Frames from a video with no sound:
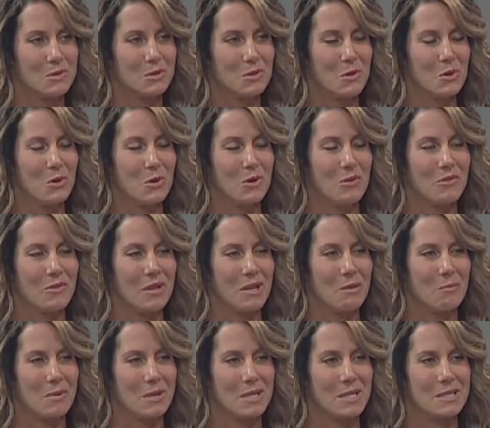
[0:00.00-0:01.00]
So if
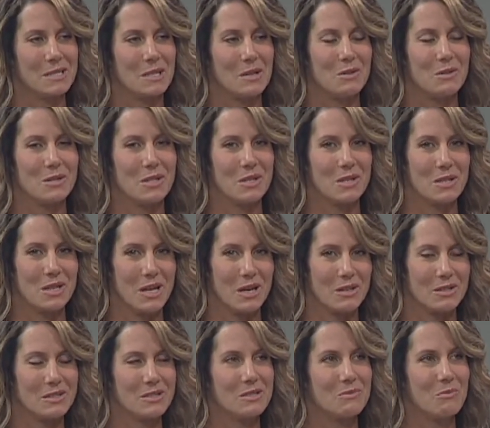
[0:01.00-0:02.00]
anybody's out there that
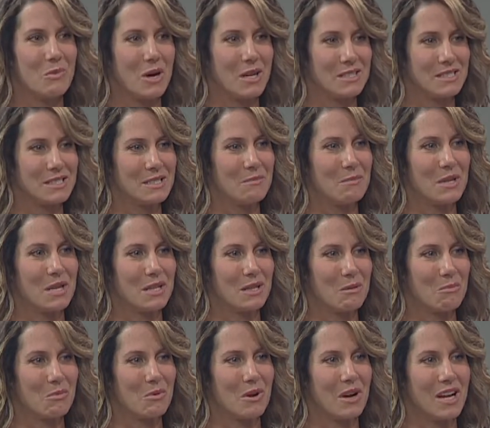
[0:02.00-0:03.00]
wants to be in
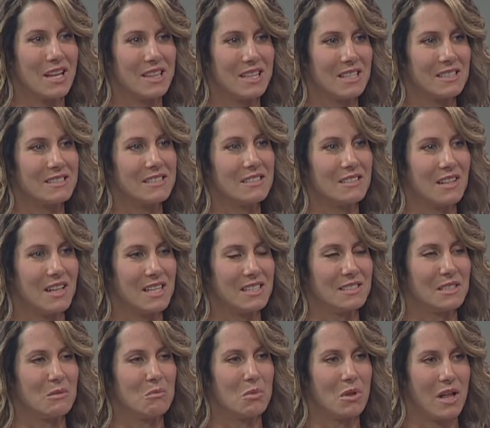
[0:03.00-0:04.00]
the parade that still
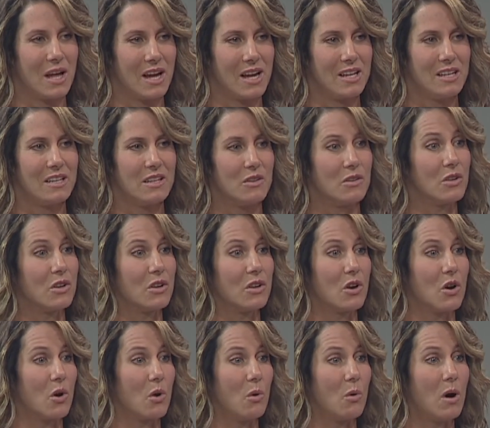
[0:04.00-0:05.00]
hasn't applied, you can
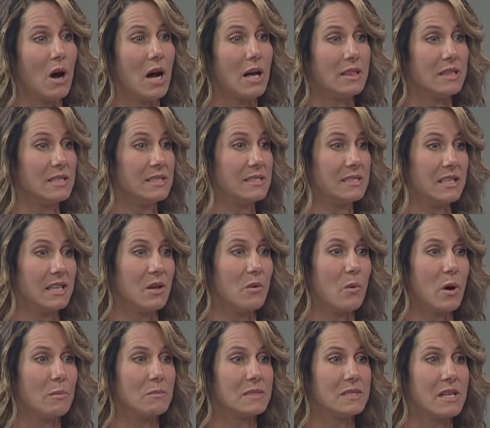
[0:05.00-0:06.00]
go on the city
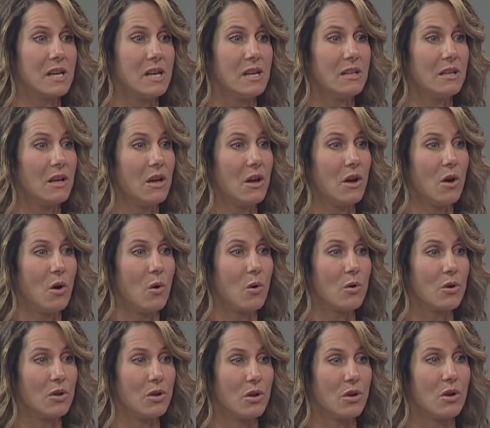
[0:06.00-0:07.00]
website
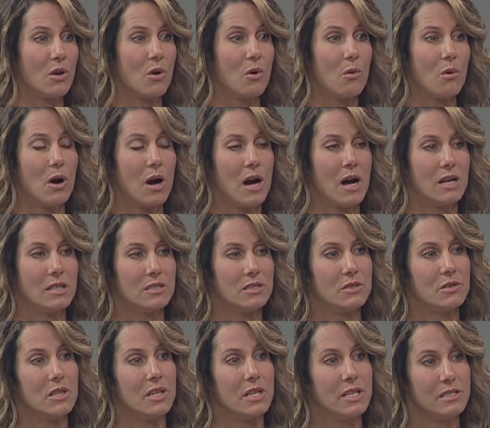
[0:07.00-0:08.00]
or you can go on
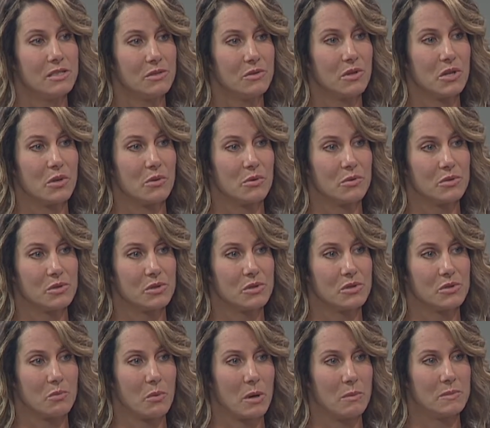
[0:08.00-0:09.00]
to the History
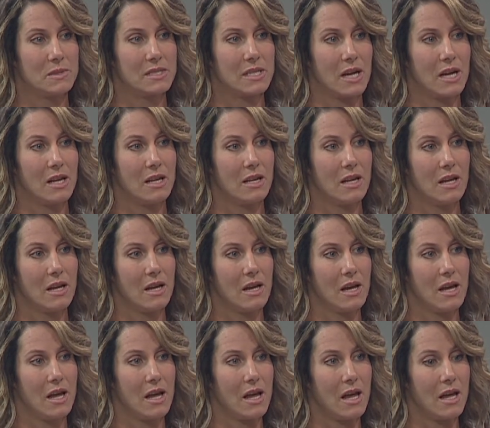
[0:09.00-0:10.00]
Cruisers website
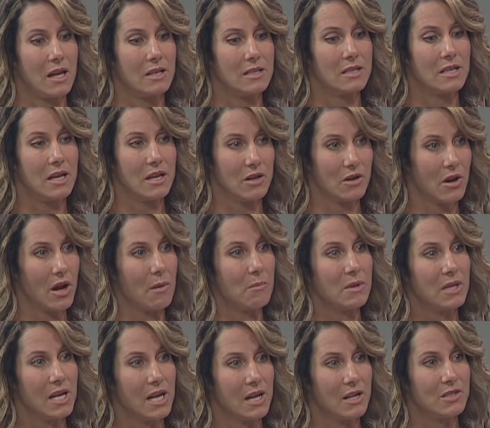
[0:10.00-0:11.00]
and get your
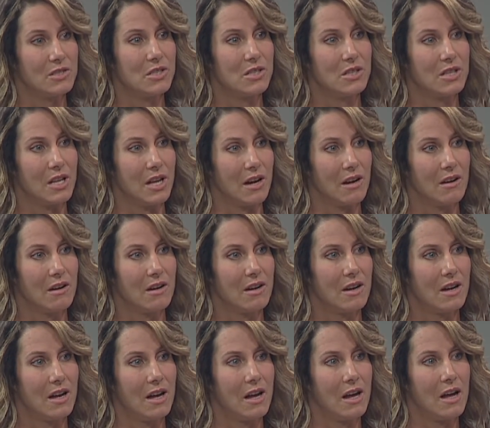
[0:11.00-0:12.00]
application there.
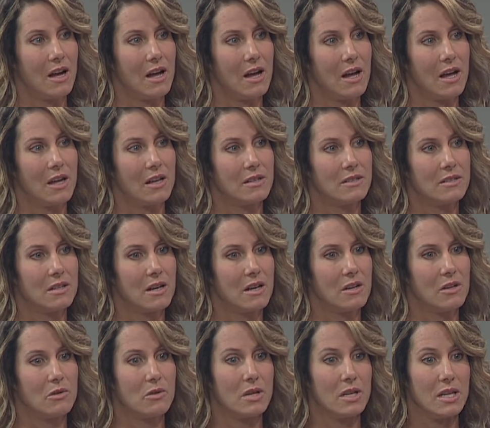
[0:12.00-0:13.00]
Okay. And uh,
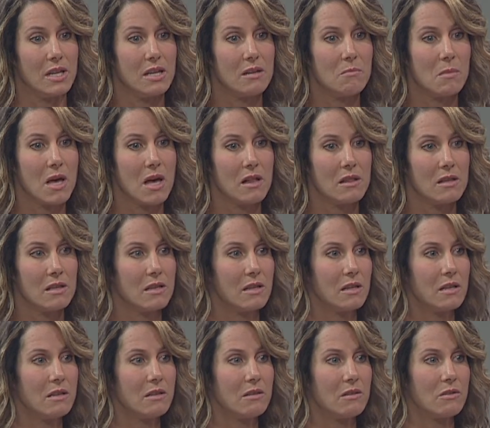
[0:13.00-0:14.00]
you can email it
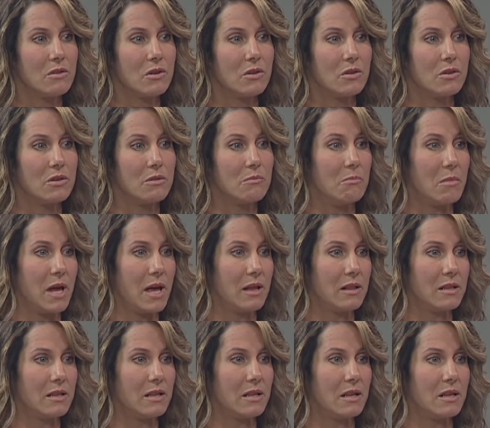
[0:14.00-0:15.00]
in, you could
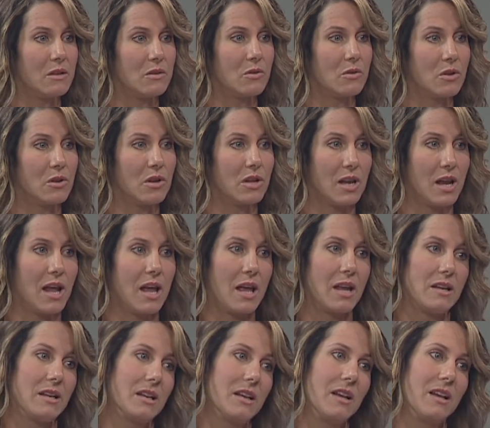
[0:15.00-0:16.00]
mail it in, or you can
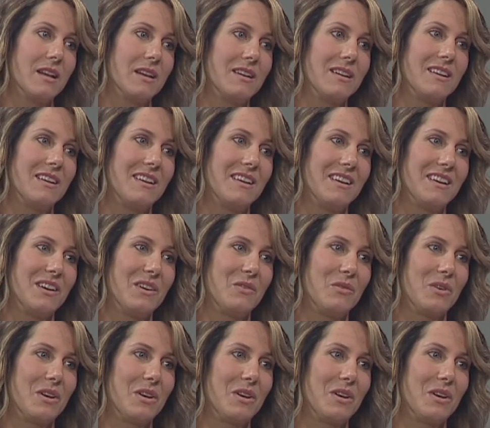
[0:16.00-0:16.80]
hand it in. Sure.